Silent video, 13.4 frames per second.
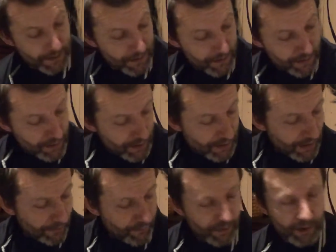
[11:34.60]
so they're
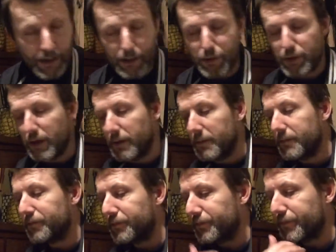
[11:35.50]
getting rid of that shit.
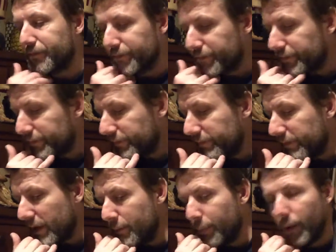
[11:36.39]

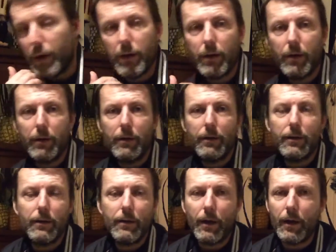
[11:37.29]
But
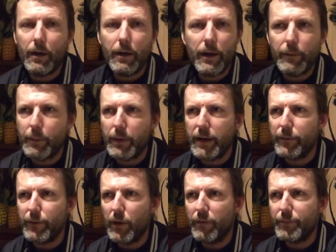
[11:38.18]

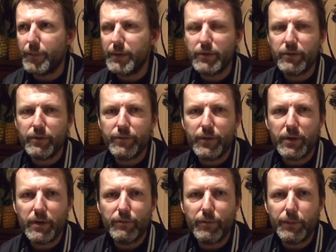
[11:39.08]
whenever I've been to the
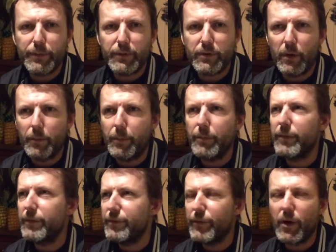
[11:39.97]
fucking rubbish dump,
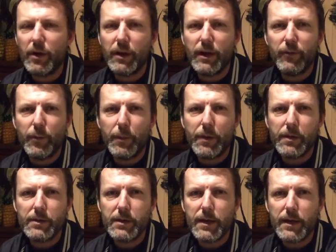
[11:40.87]
there's fucking
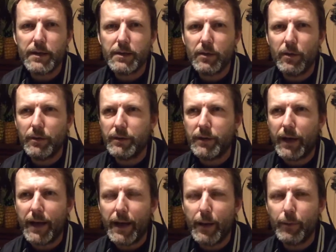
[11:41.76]
everybody's there. It's like the
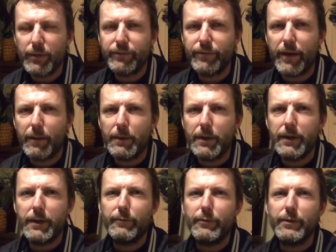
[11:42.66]
day out with the family
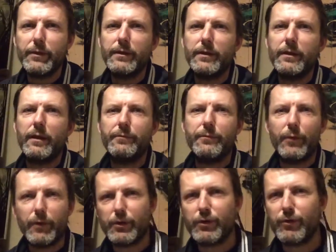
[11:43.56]
and everything, and they got
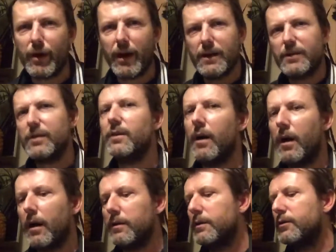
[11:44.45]
fucking trailers of
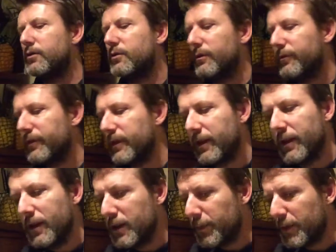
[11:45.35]
gardening stuff and that,
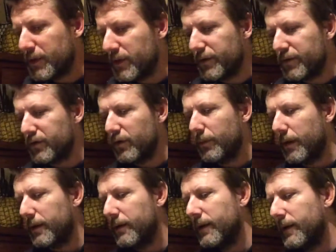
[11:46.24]
especially in the
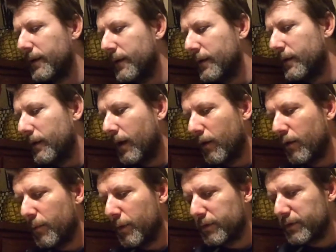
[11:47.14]
summer.
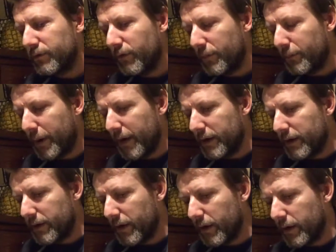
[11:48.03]
Horrible. It's a right pain
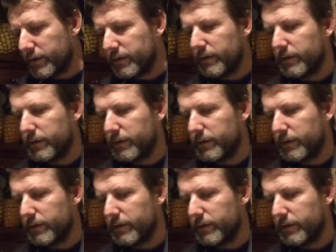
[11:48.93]
in the arse.